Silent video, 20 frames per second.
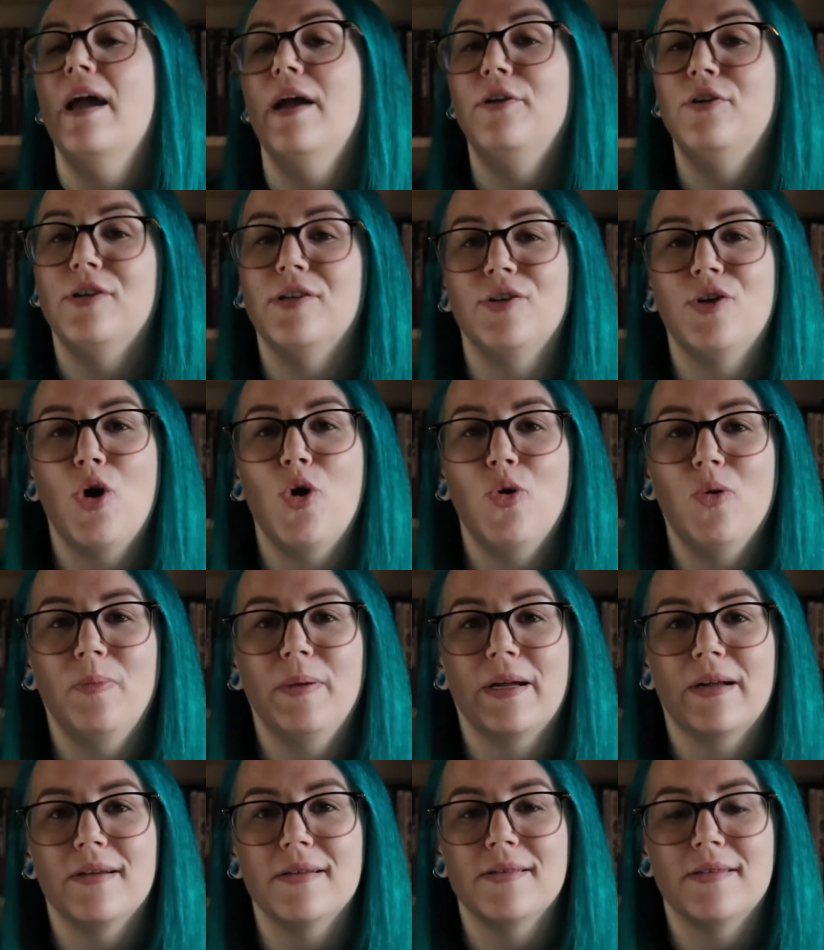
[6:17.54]
And you know,
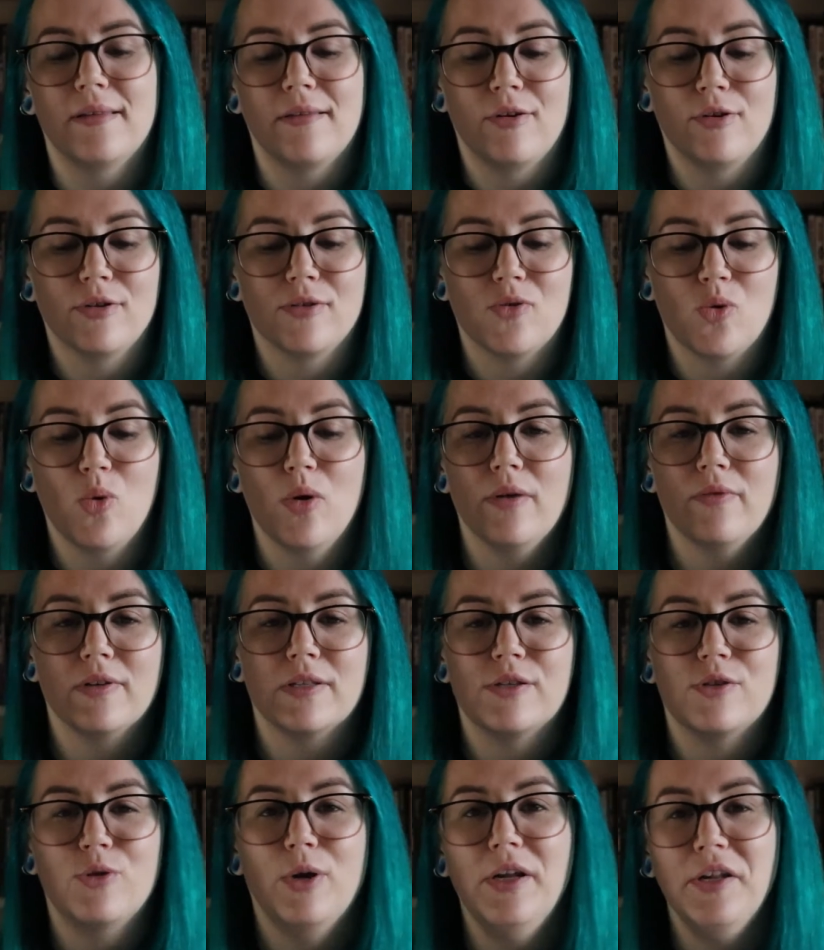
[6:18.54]
because they're sort of
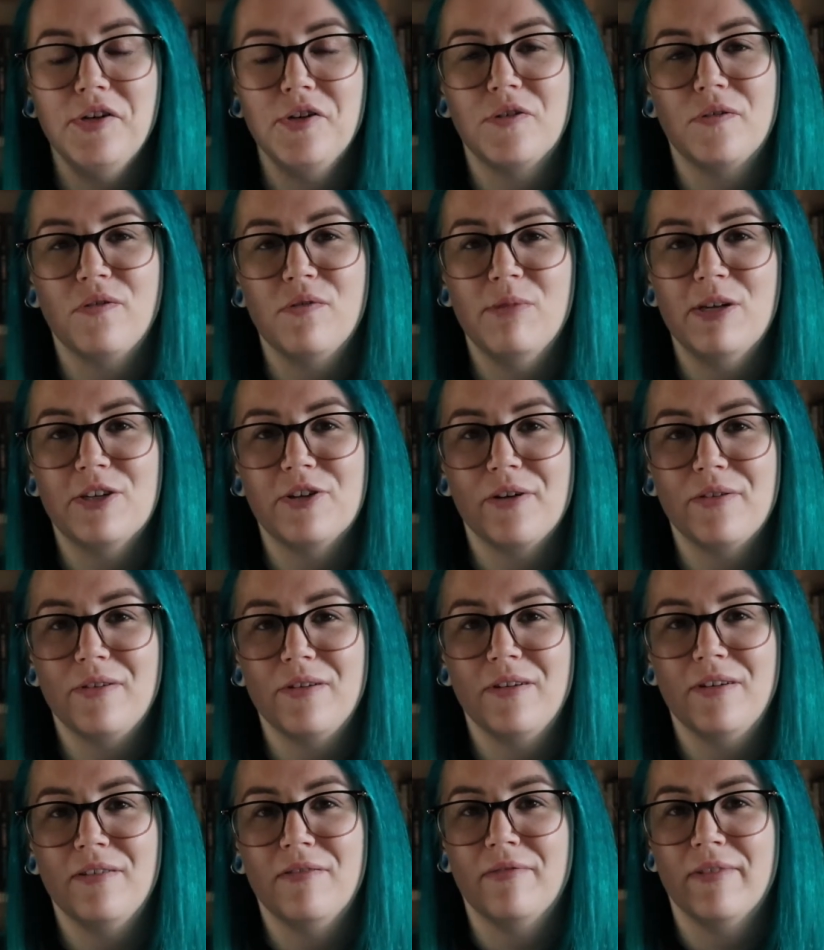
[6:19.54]
estranged from each
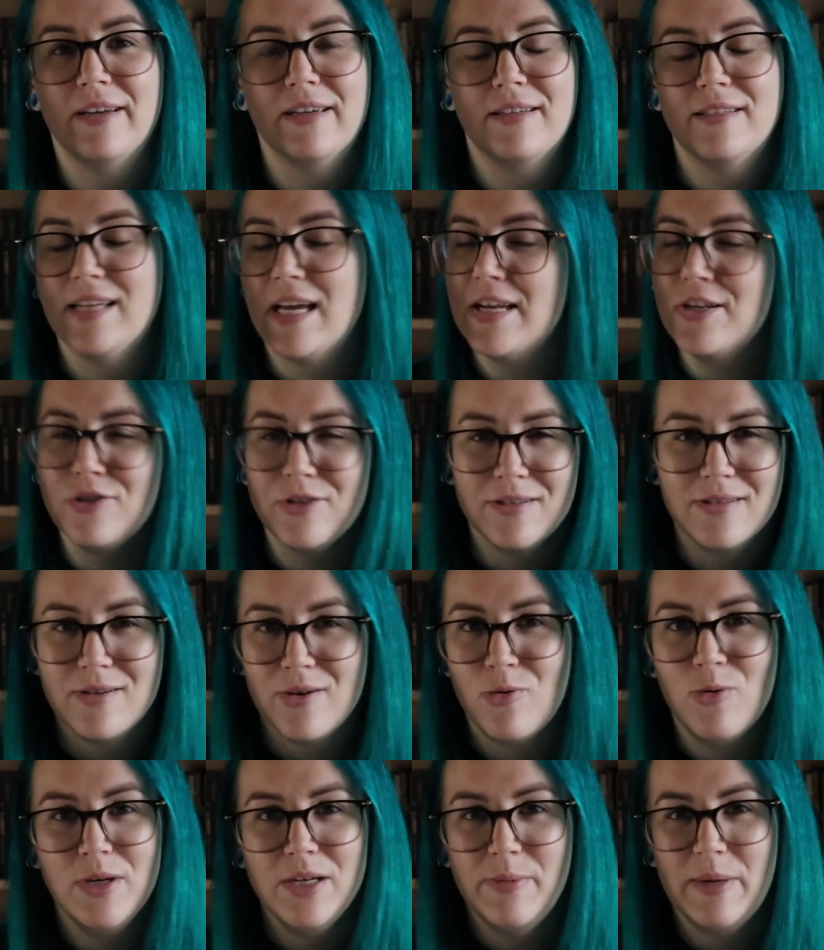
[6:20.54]
other, like tensions are
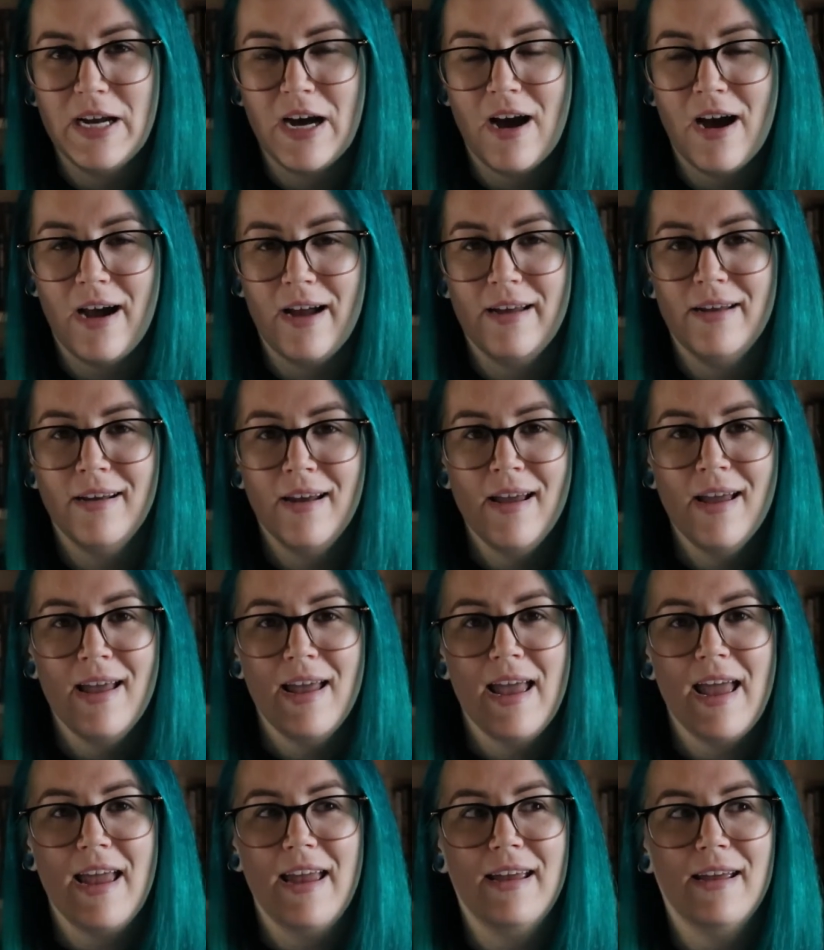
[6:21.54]
going to be high.
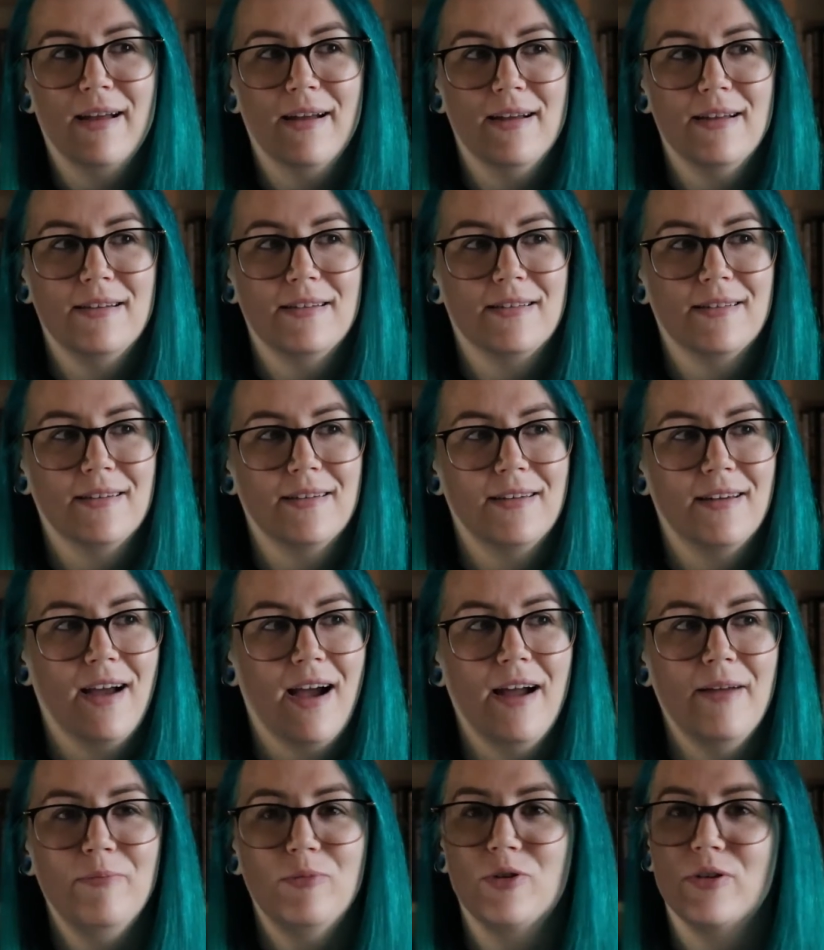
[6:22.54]
And
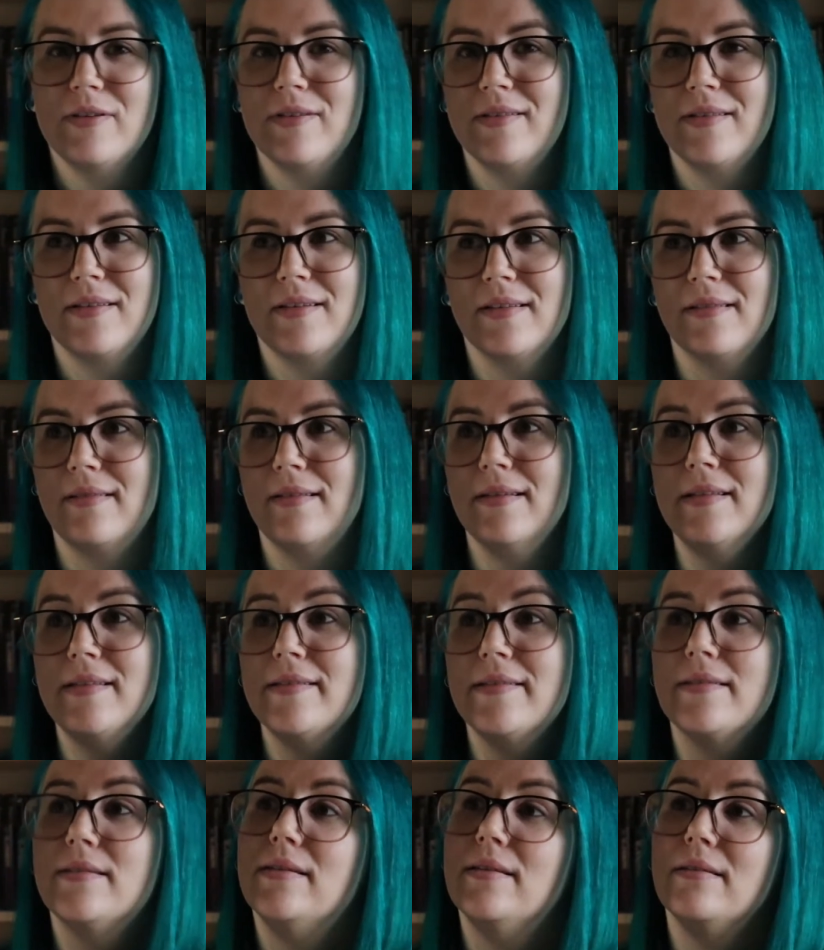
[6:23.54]
I'm just,
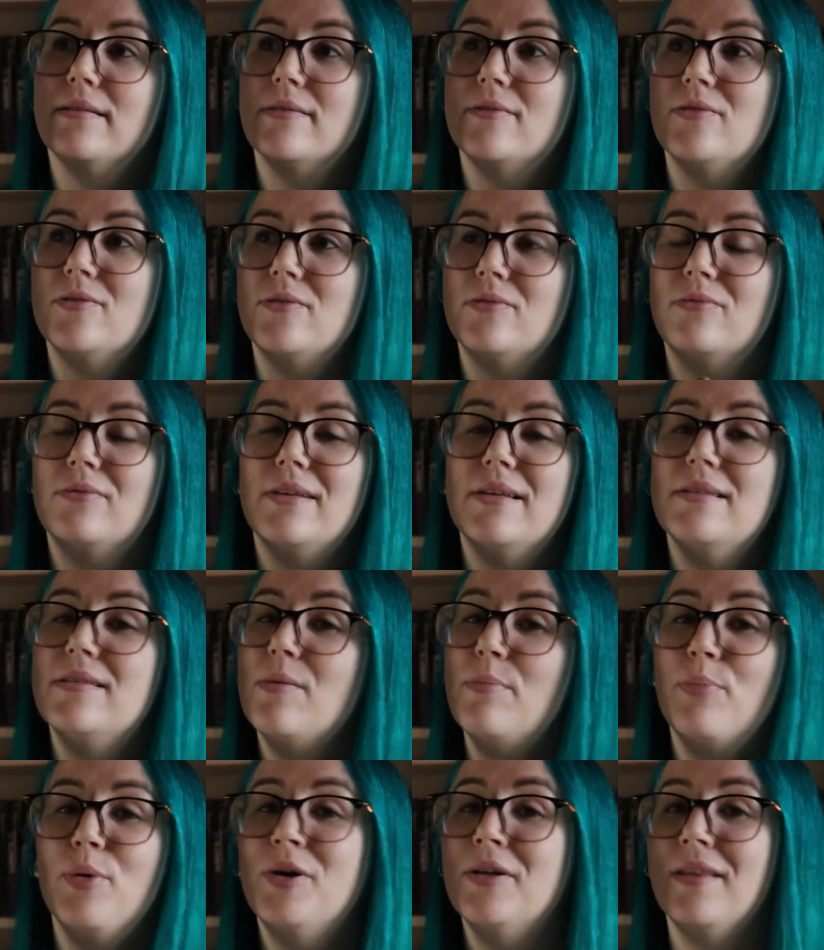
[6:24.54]
this is a
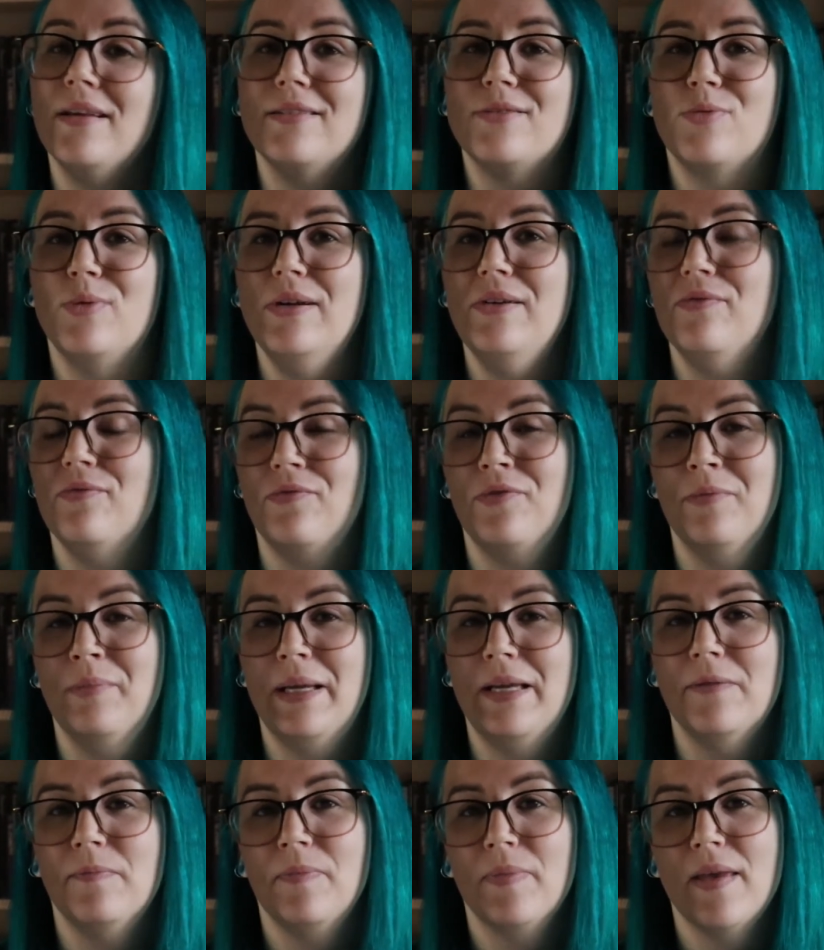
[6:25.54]
book that's written for
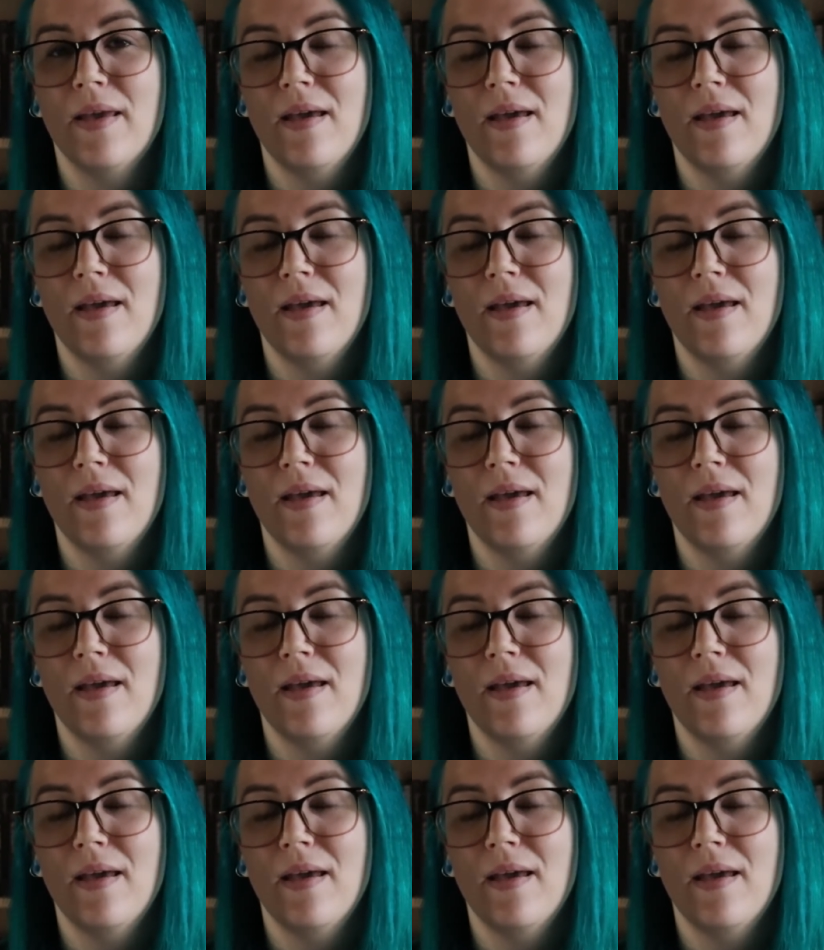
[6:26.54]
me.